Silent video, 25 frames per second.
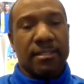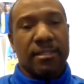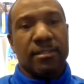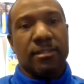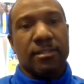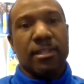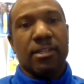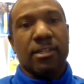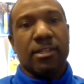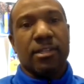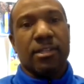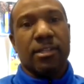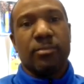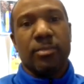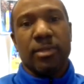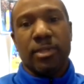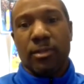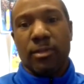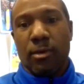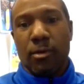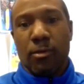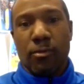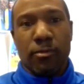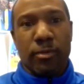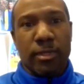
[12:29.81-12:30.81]
There should be
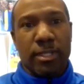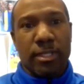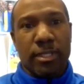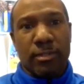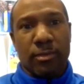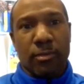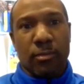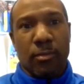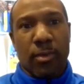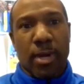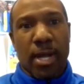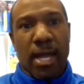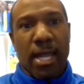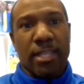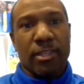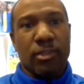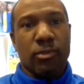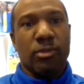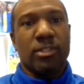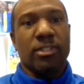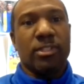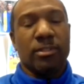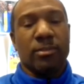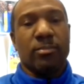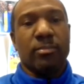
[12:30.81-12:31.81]
no reason why you
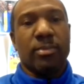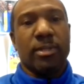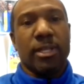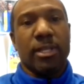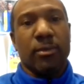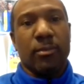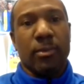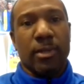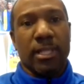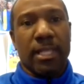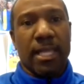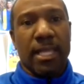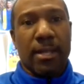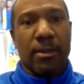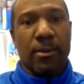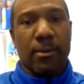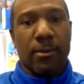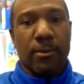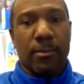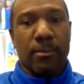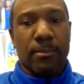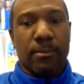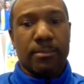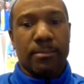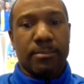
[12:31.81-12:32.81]
shouldn't play well at
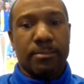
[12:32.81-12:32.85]
home.